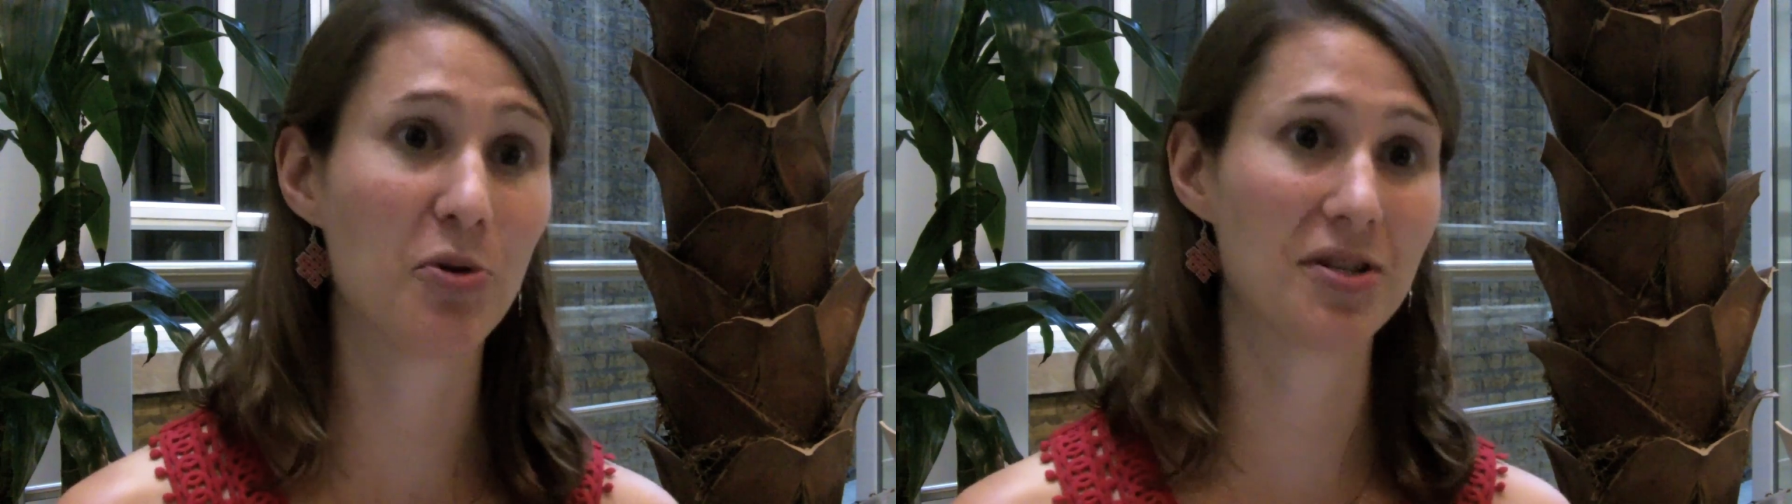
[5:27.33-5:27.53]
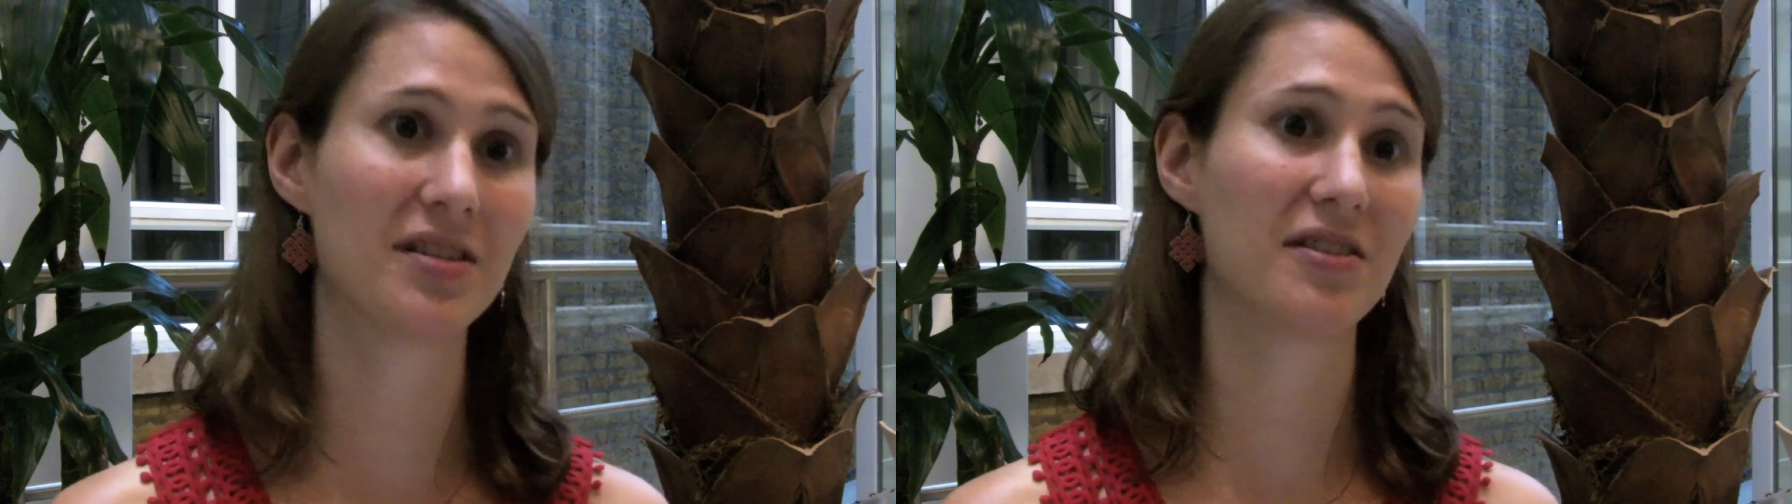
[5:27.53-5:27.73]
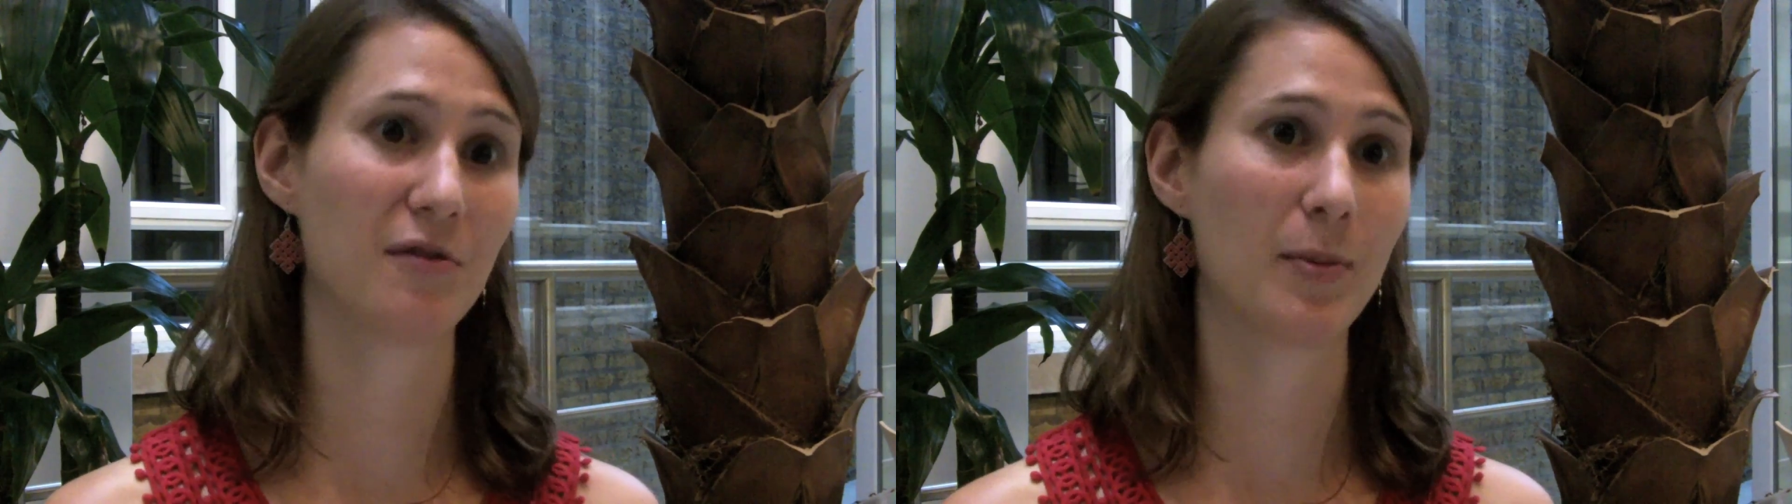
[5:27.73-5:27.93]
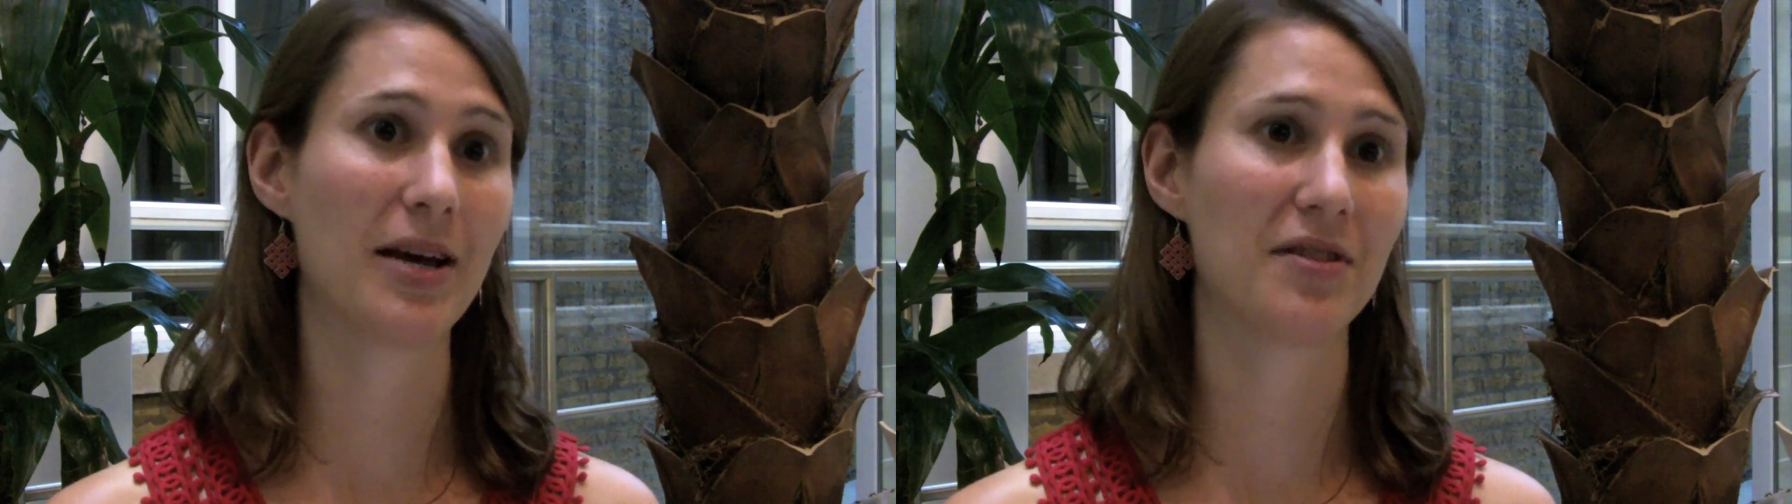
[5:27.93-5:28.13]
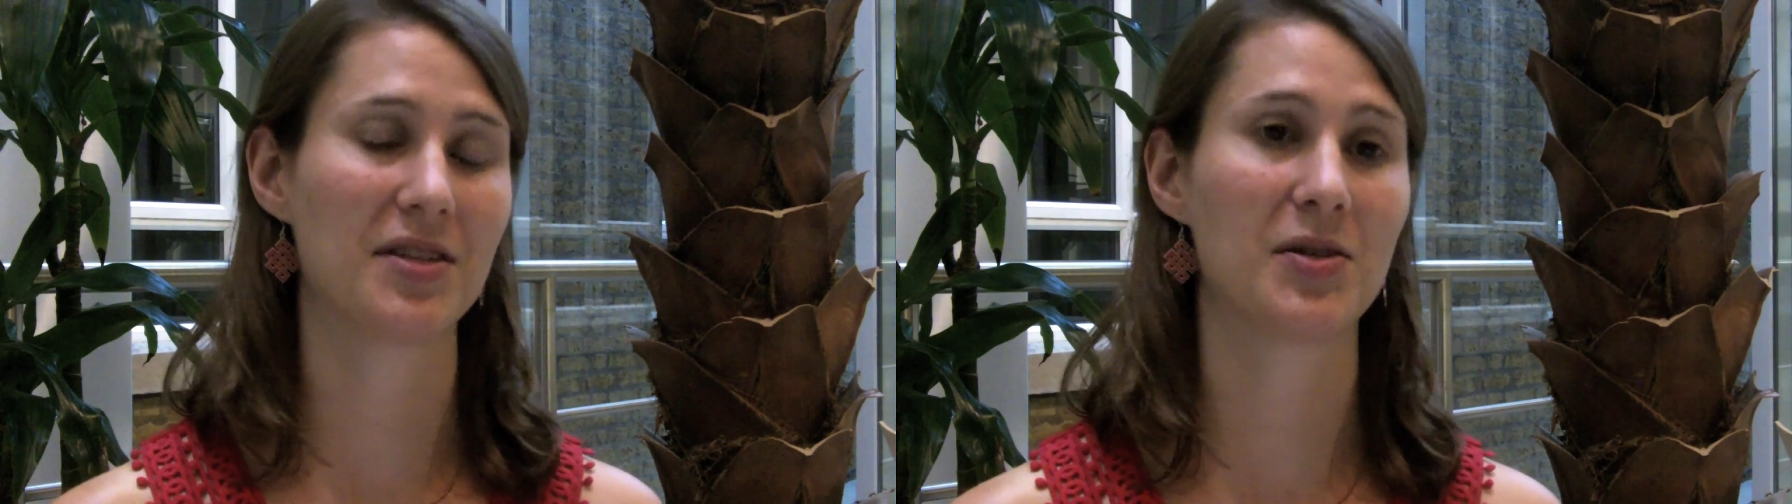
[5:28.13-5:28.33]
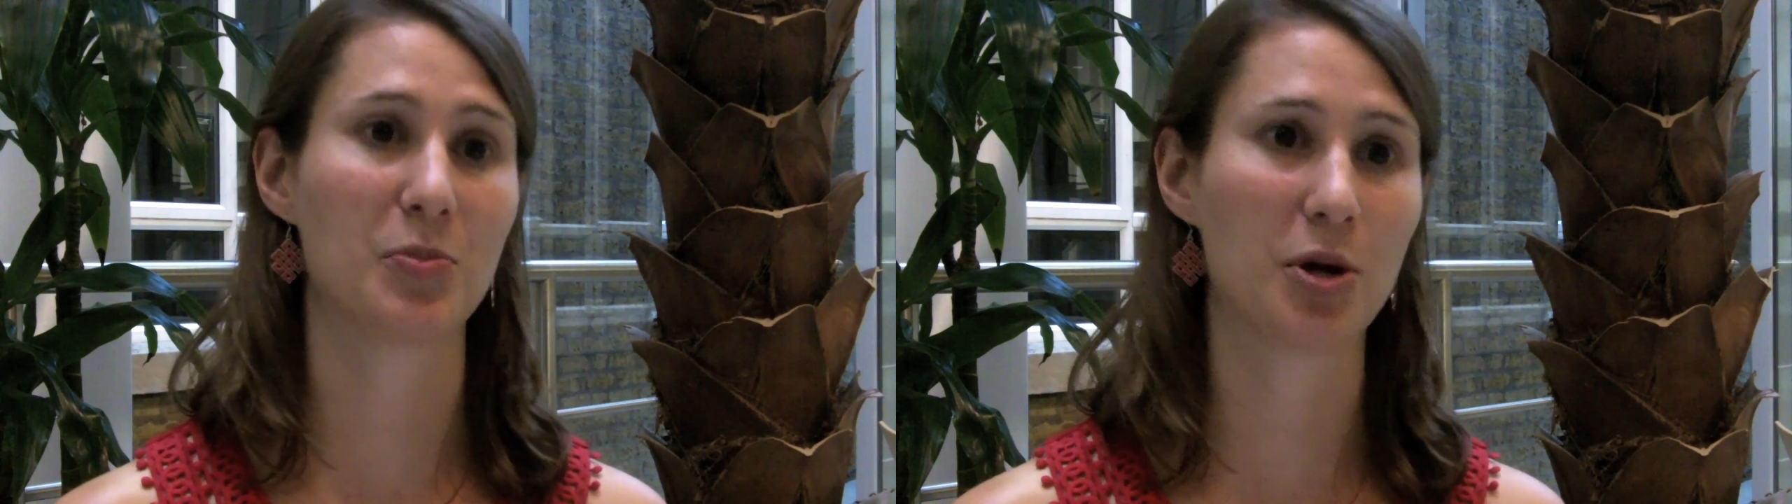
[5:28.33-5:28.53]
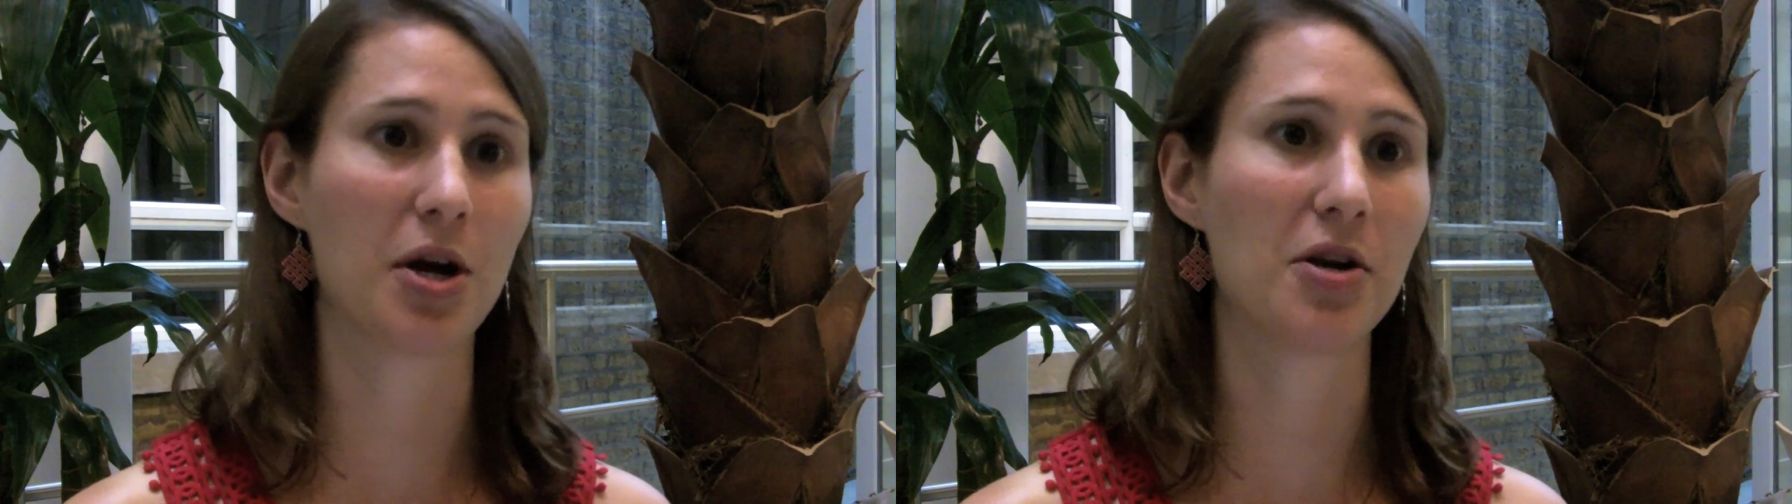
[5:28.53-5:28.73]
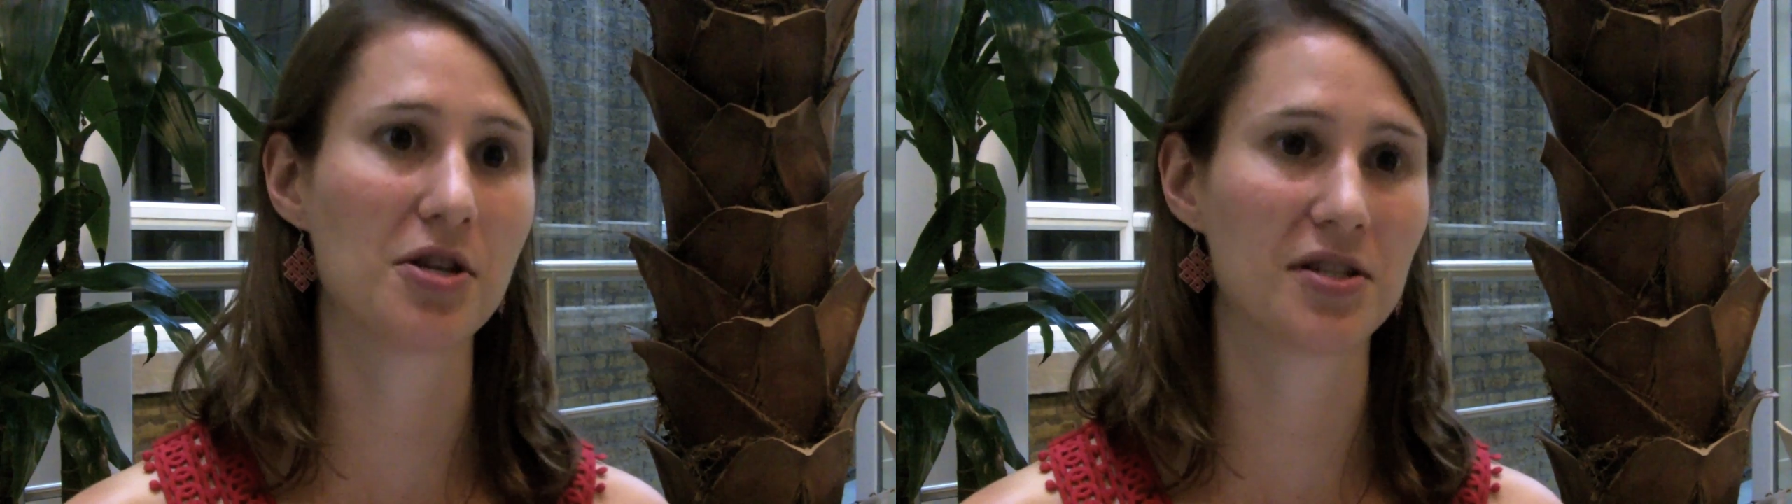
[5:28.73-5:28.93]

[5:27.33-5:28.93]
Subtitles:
positive about this approach,